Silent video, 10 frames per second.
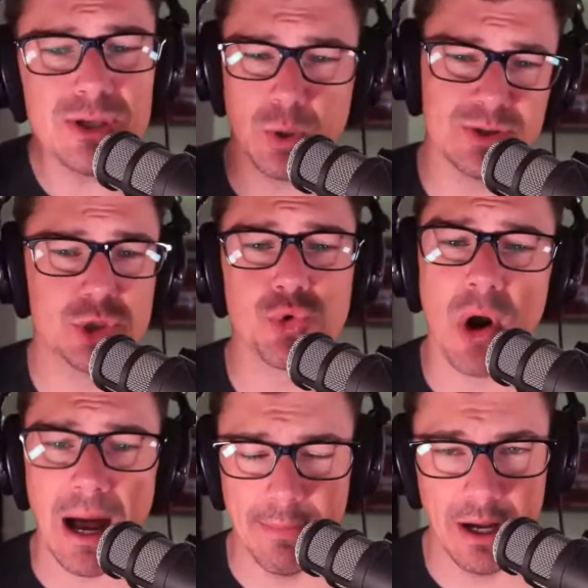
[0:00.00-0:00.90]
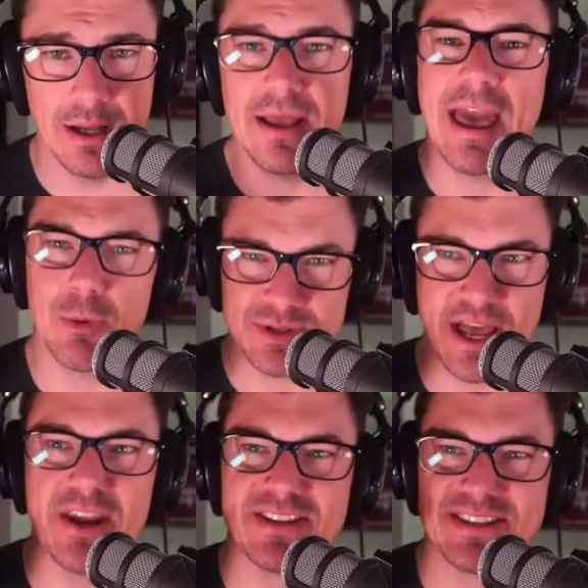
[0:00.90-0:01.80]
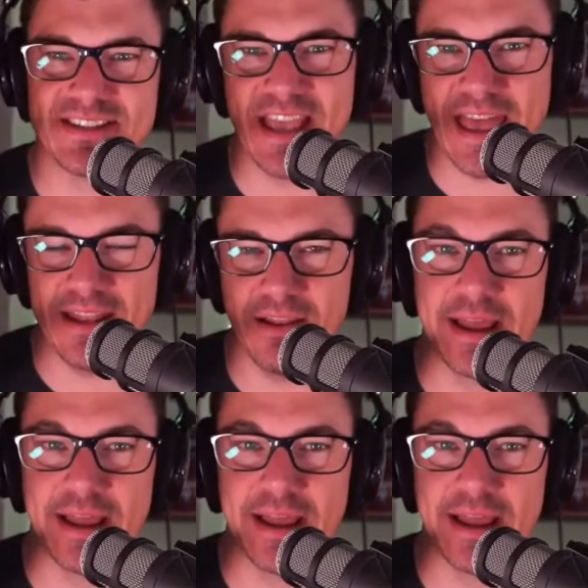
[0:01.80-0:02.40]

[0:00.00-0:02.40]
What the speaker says: So it was a drama, and it was kind of set,